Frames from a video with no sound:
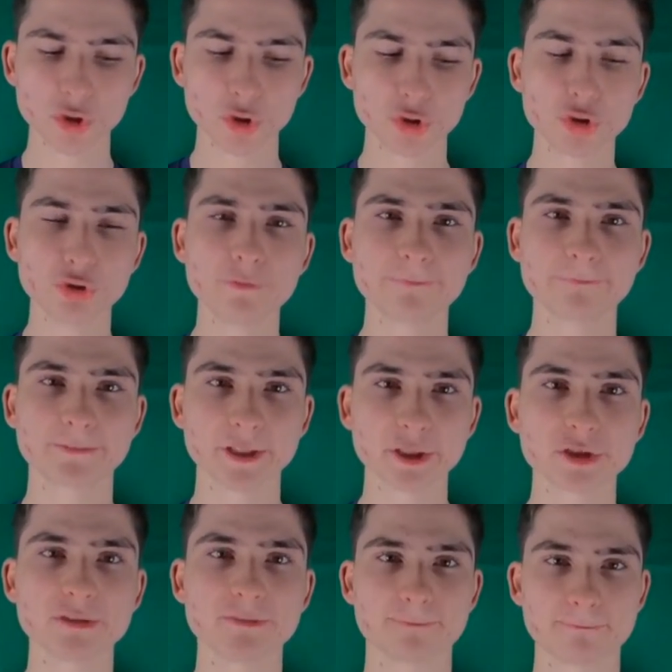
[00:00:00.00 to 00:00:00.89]
you
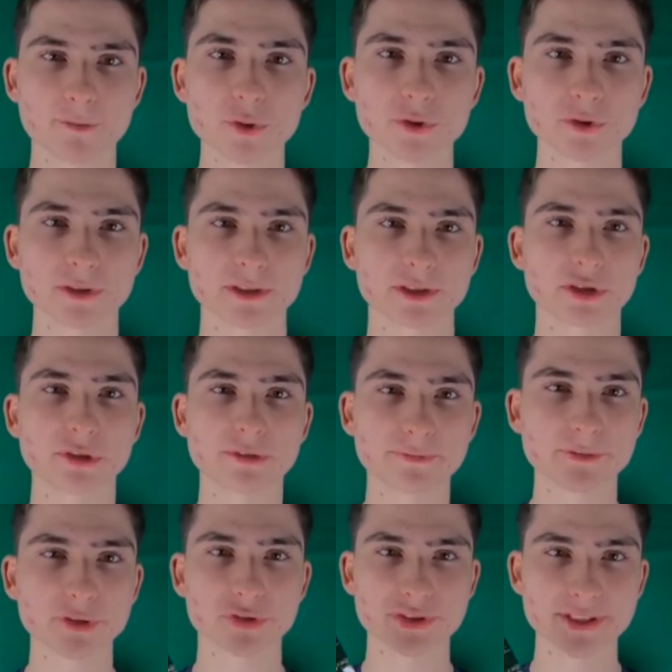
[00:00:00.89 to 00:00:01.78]
feel full, you
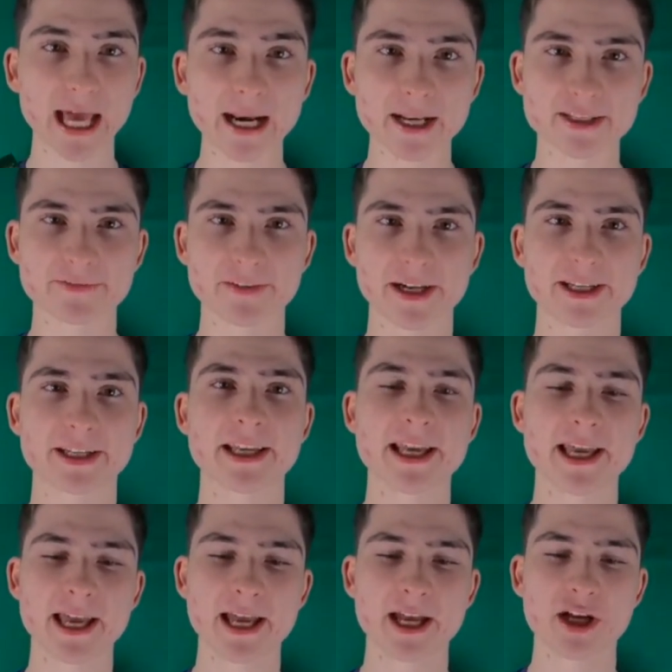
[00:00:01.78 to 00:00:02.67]
feel satisfied.
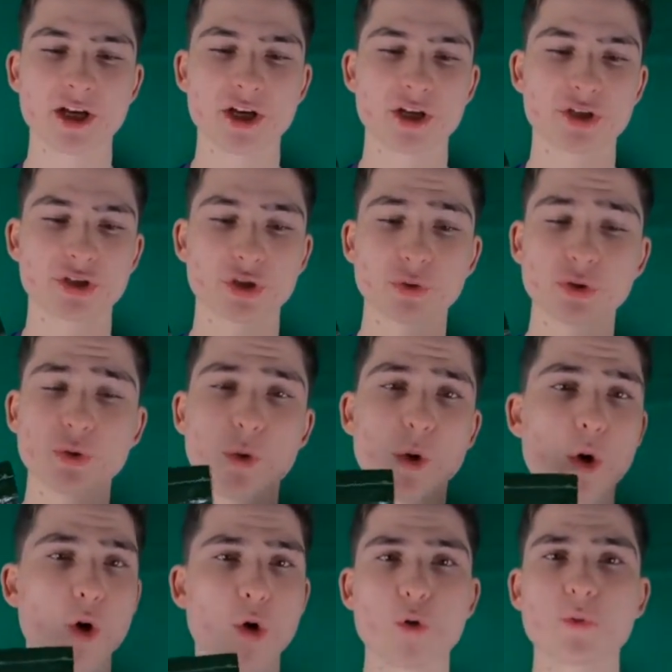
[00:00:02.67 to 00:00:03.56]
So you
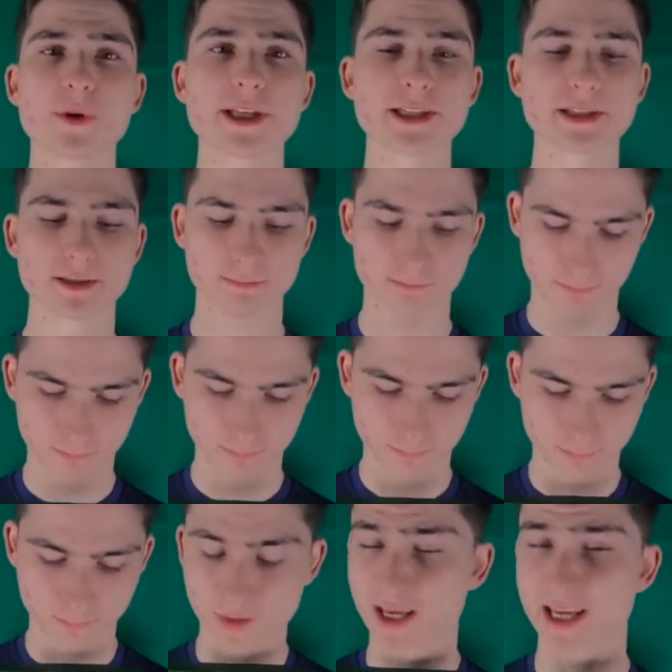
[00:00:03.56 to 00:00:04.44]
always,
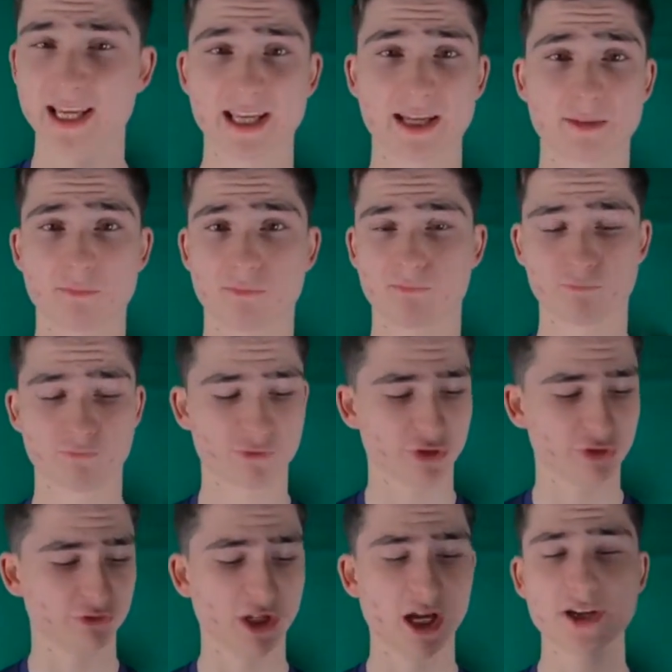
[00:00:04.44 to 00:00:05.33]

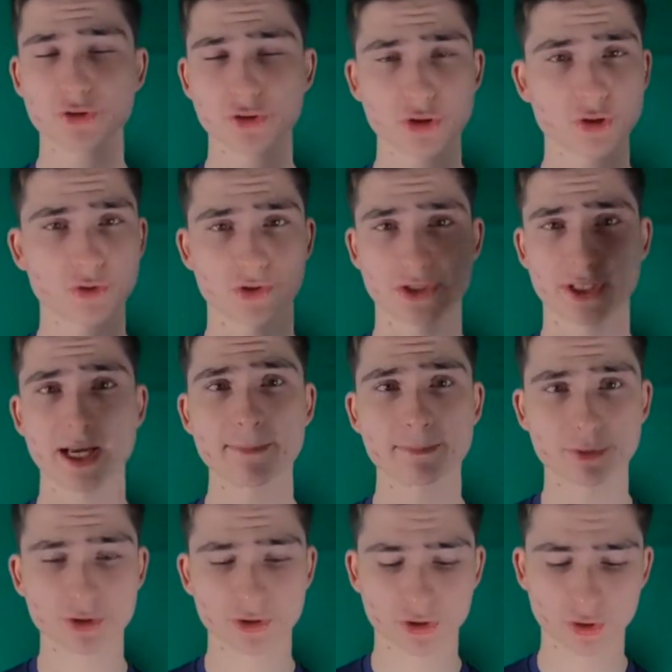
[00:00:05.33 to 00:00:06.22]
for lunch or
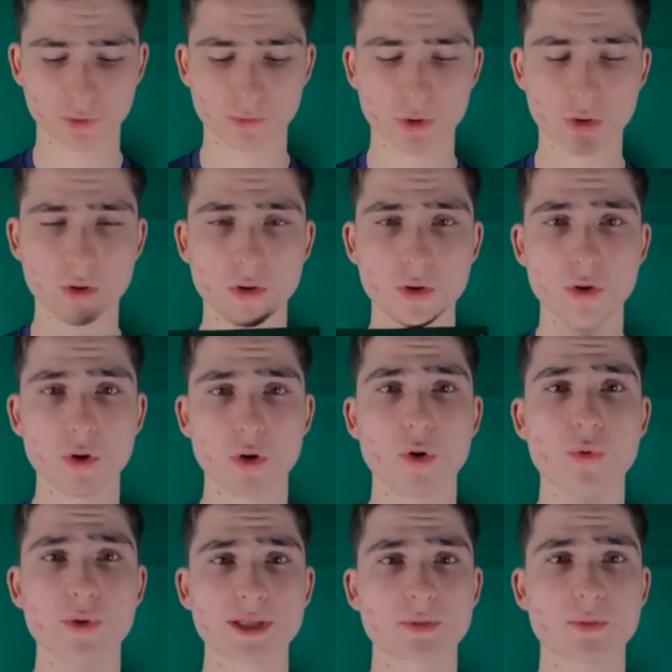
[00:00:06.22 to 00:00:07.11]
supper, you
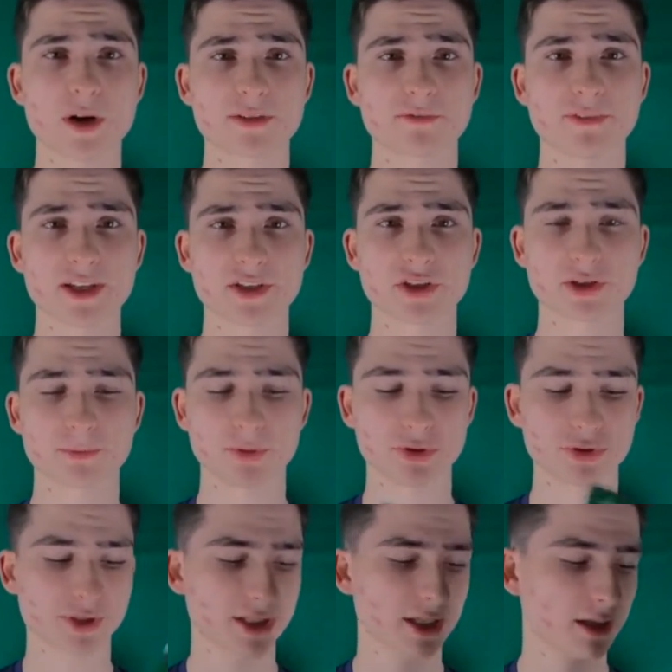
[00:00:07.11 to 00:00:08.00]
always want
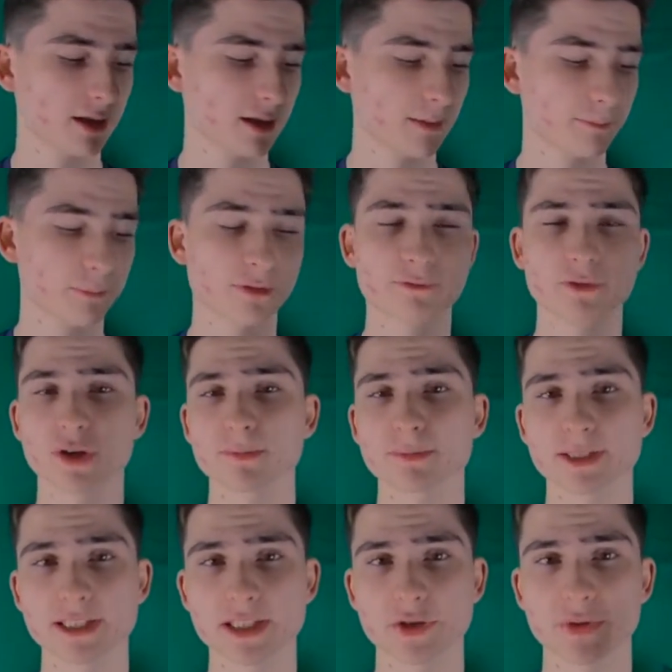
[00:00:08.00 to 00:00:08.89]
vegetables,
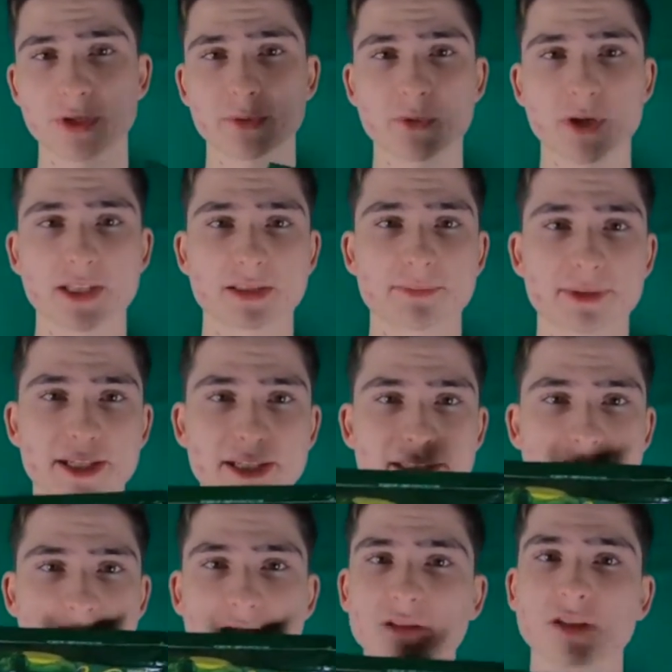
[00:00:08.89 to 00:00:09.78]
preferably the green ones
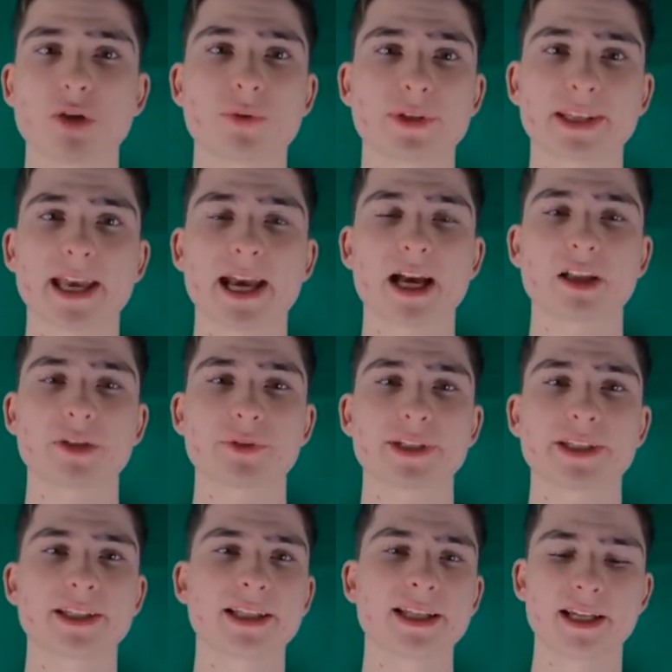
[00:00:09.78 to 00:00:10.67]
because they're low in
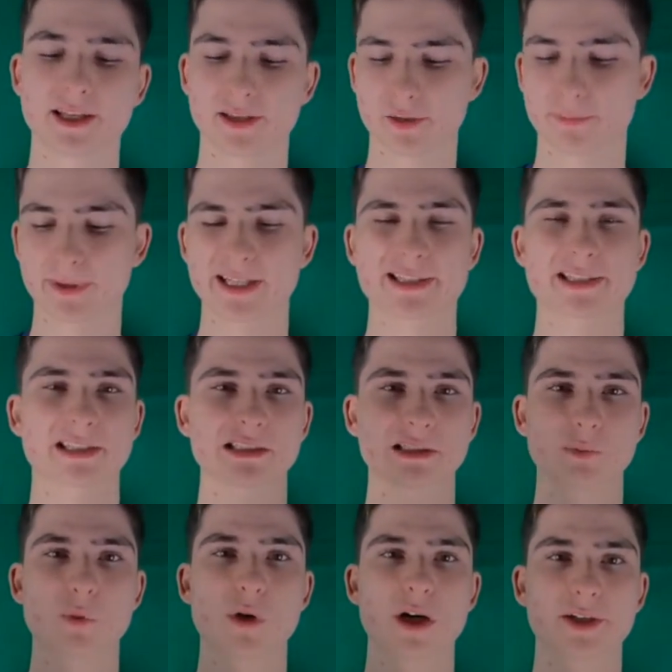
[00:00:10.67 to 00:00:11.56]
calorie. They're
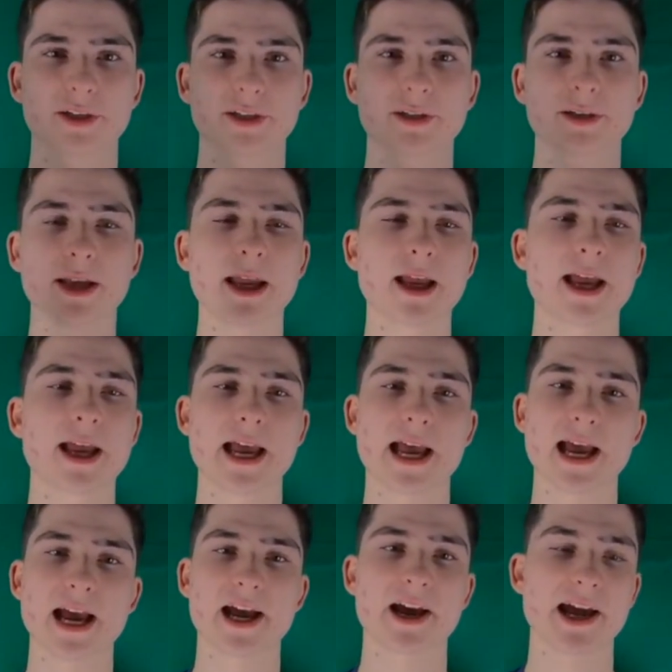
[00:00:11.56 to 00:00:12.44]
basically water.
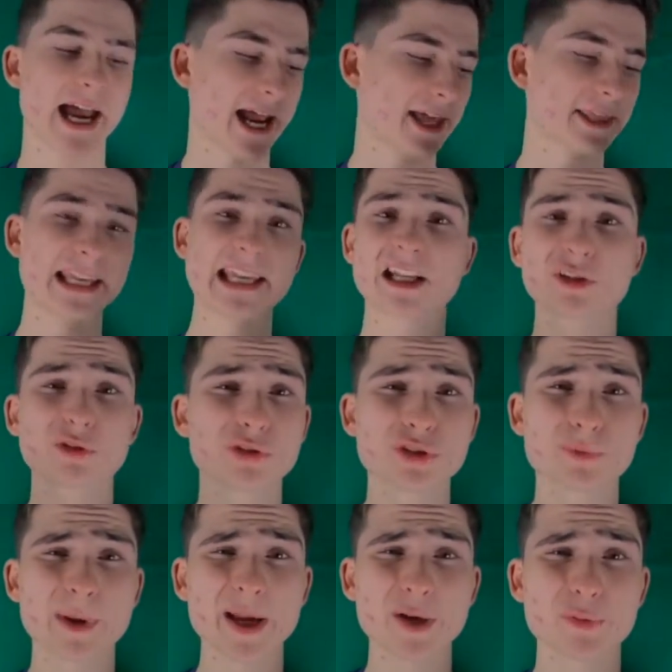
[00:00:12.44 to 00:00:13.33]
And they
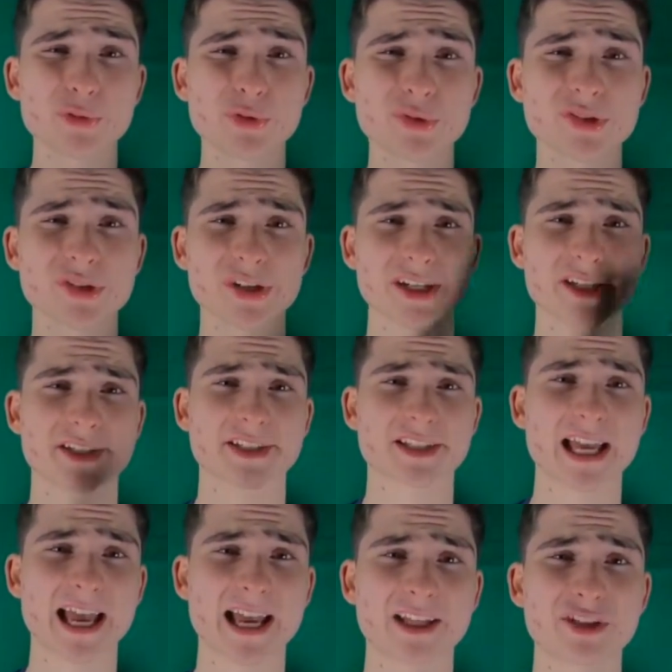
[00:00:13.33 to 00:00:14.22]
include your
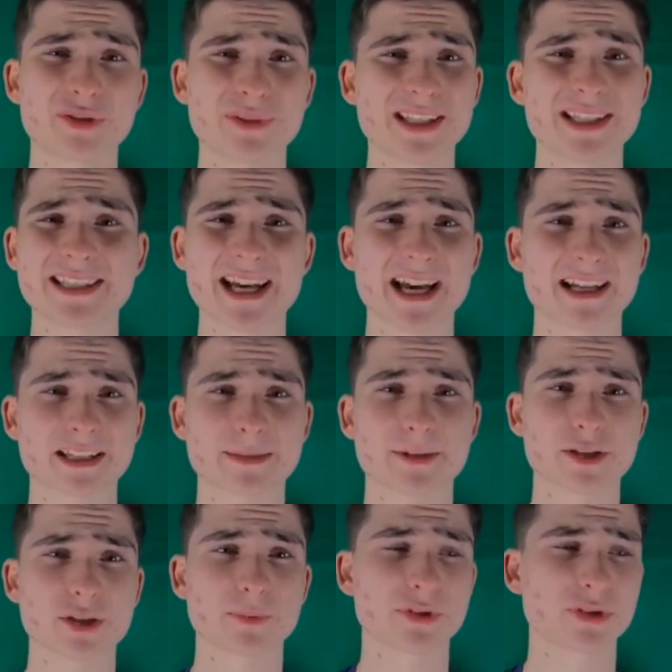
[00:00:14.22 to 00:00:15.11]
micronutrients, and you need that,
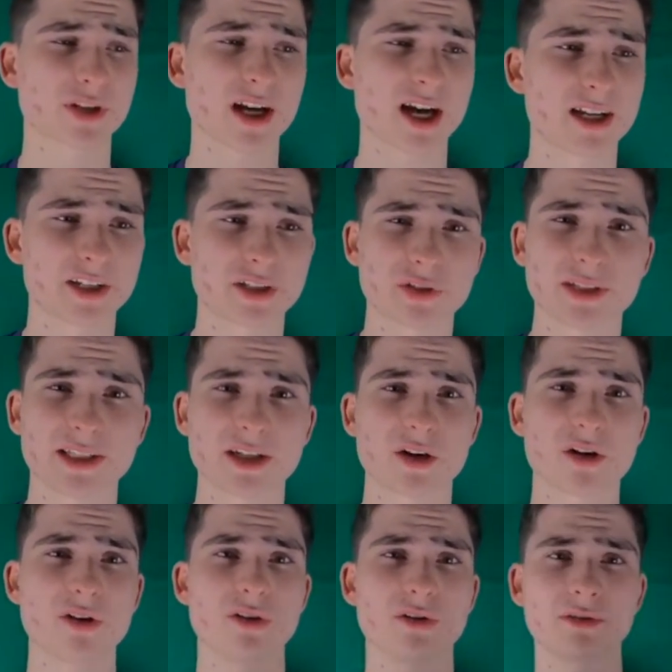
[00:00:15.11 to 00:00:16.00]
especially when you're cutting. You need
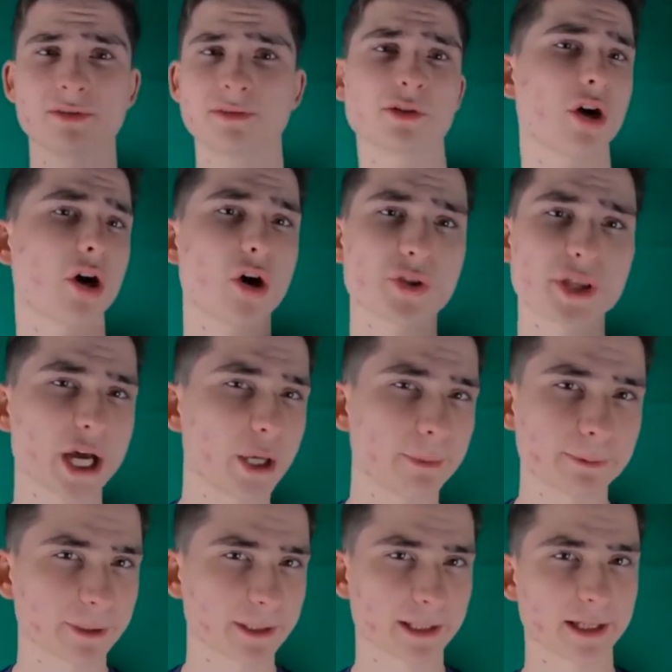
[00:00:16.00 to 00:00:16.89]
all the
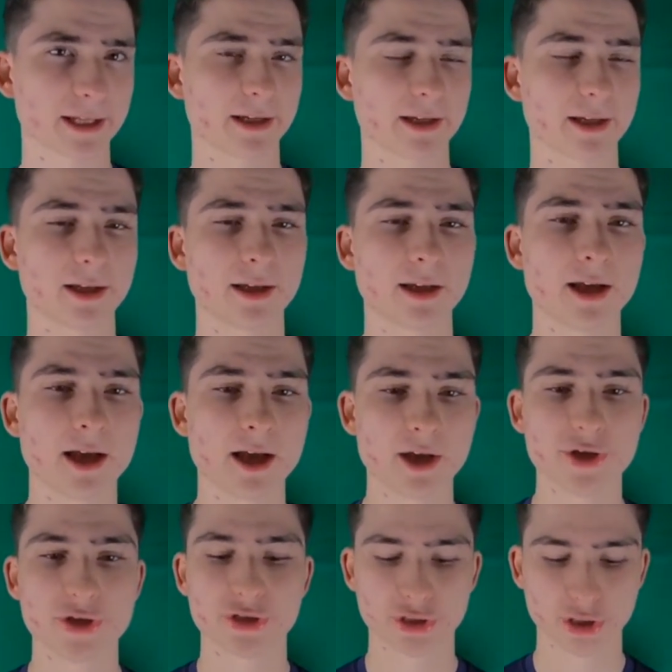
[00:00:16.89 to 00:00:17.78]
help you can get.
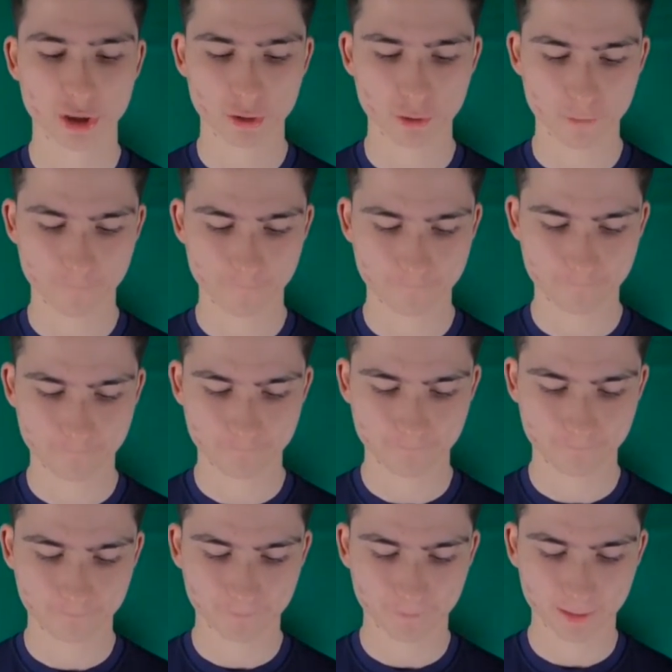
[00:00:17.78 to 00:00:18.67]
So
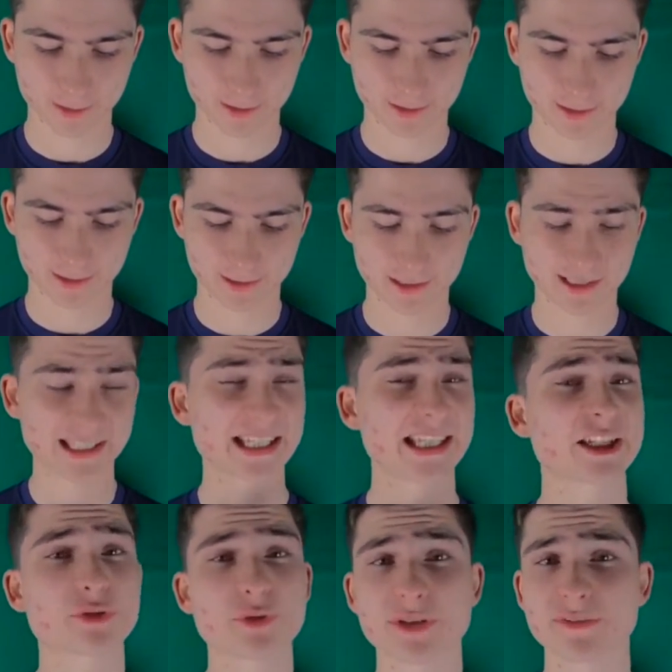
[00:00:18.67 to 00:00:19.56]

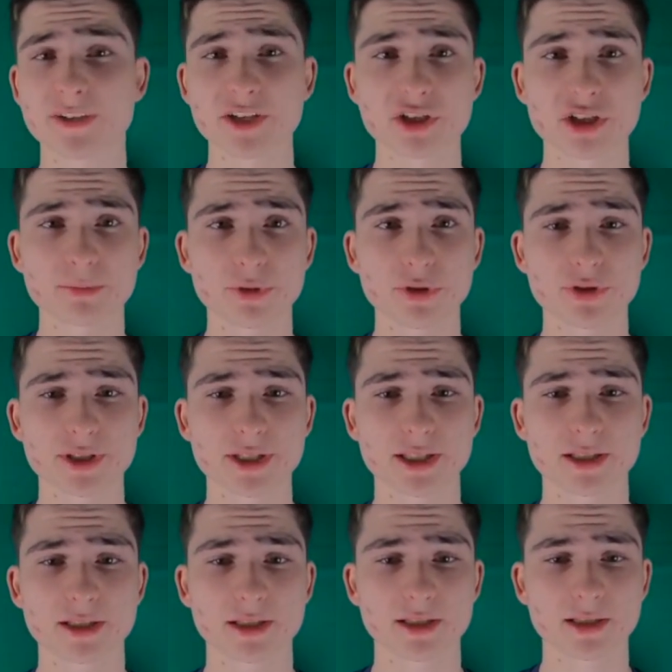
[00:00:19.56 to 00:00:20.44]
eat green vegetables.